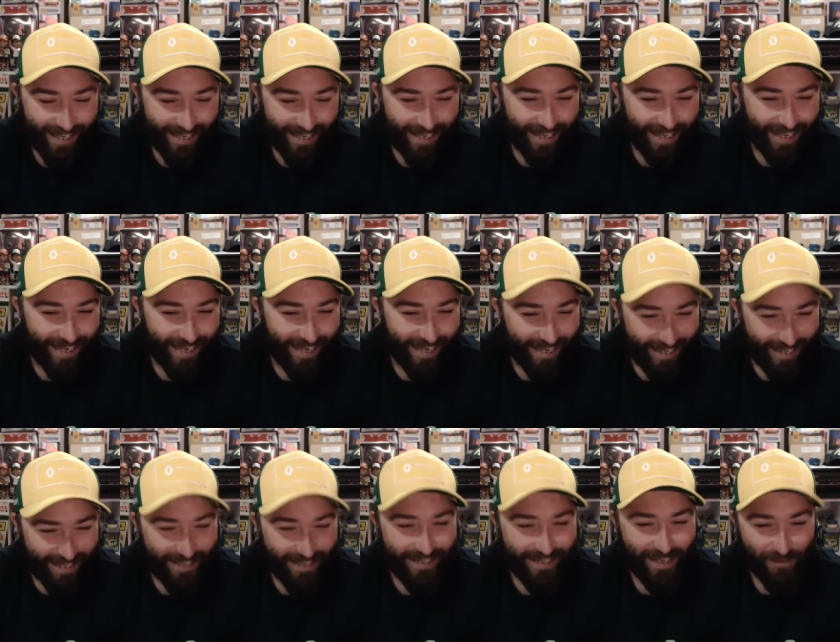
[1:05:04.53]
yeah,
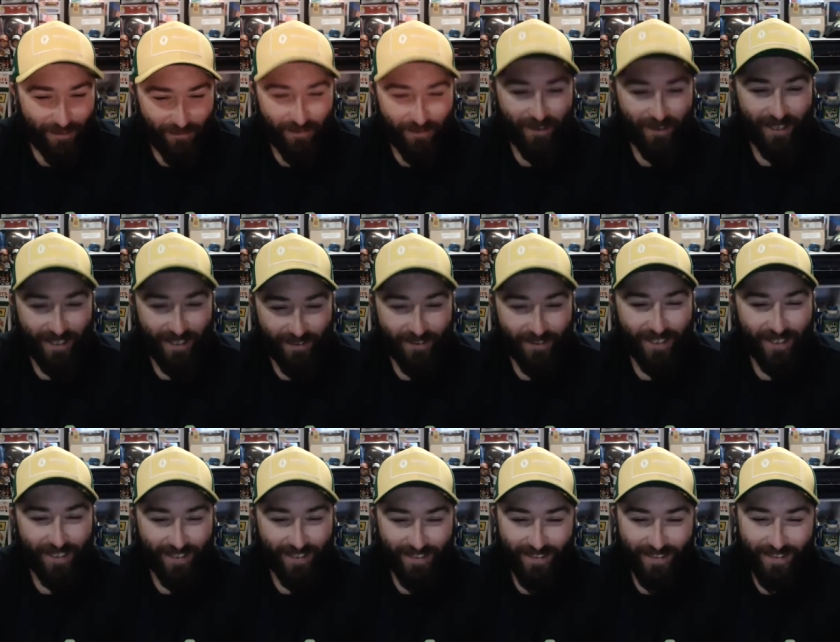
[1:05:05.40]
he definitely
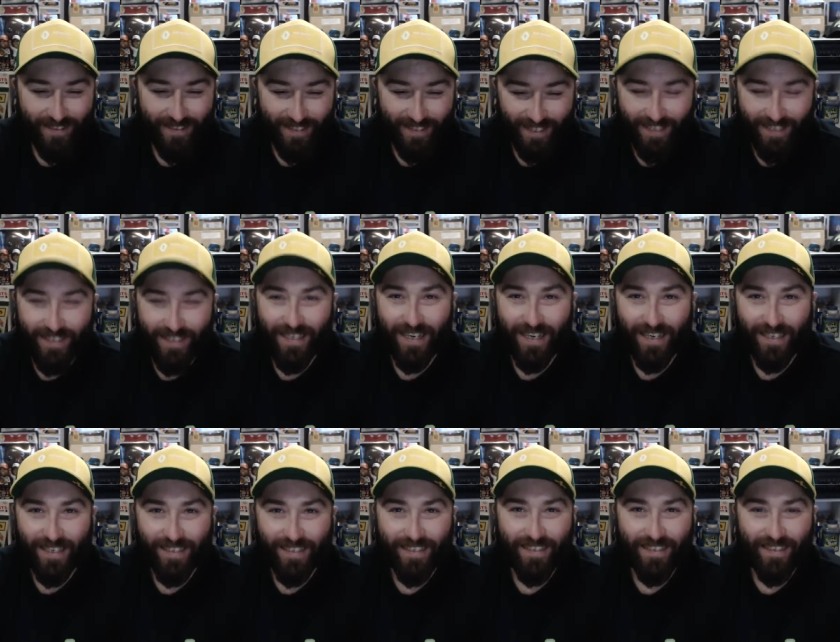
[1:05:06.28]
will. He
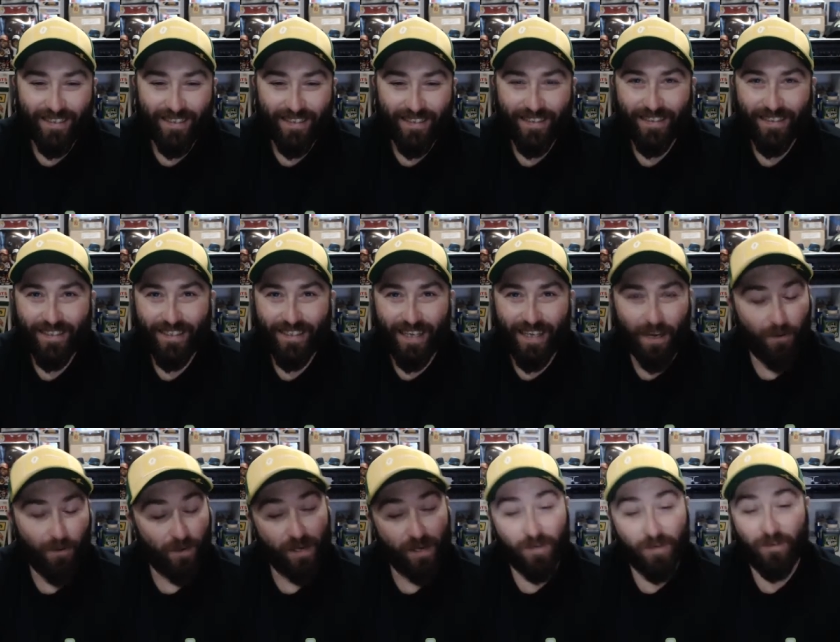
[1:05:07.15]
does. Yeah,
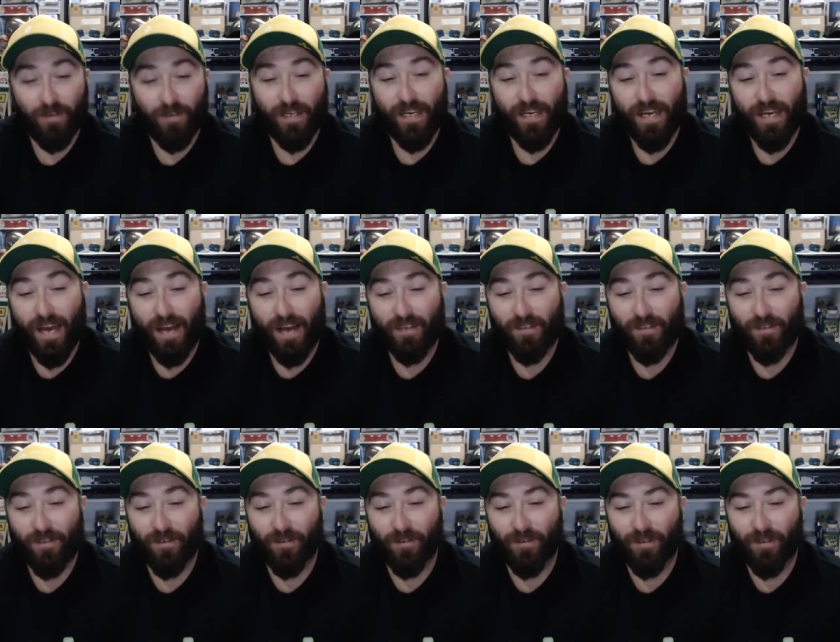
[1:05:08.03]
well, he has
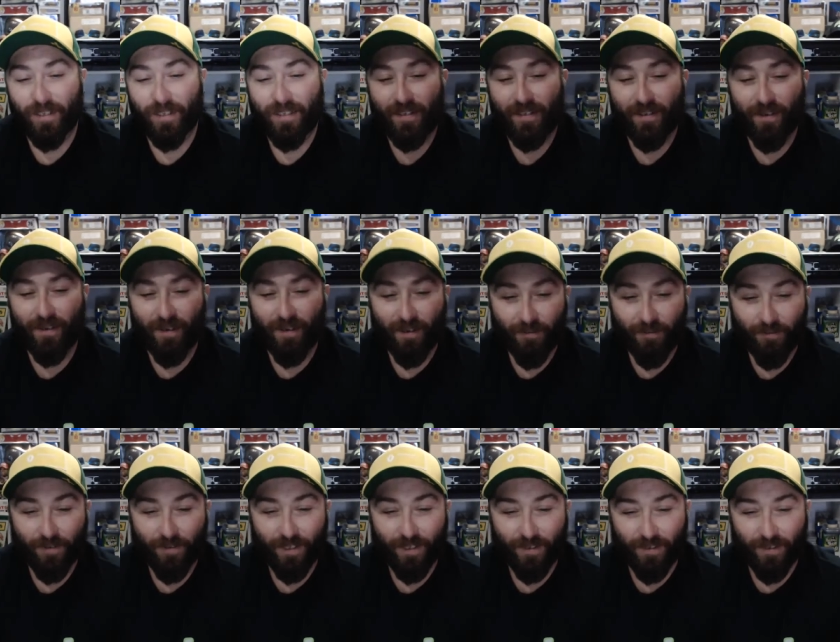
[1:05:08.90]
to. It's not
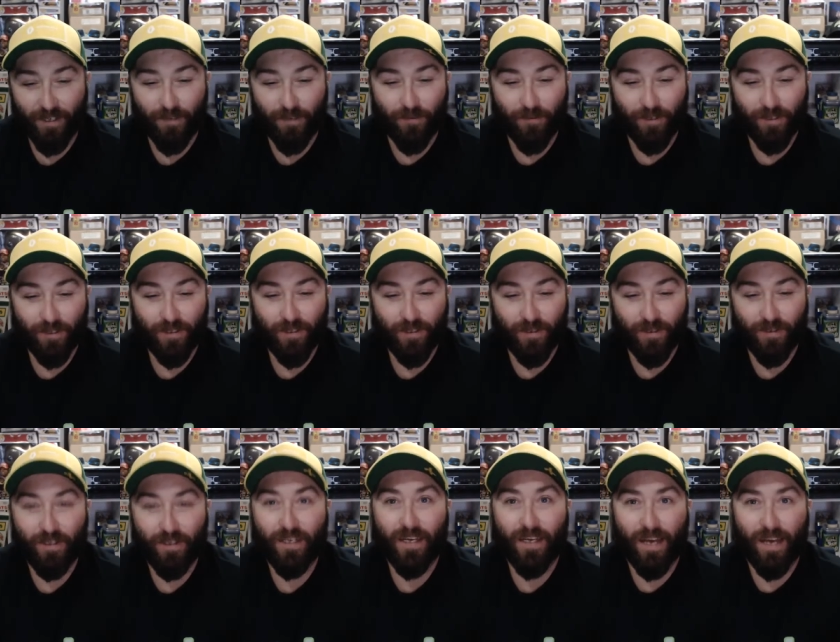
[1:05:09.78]
whether he wants
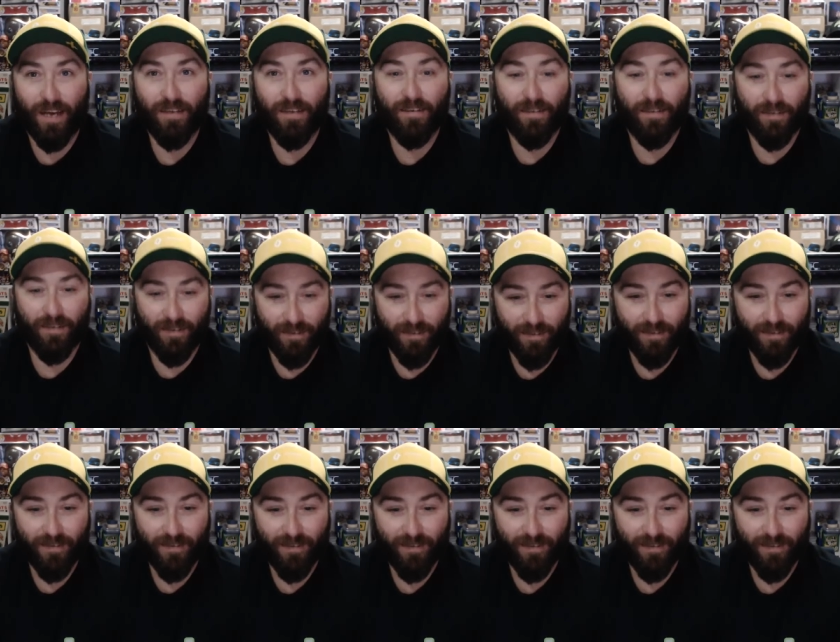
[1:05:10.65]
to, he has to.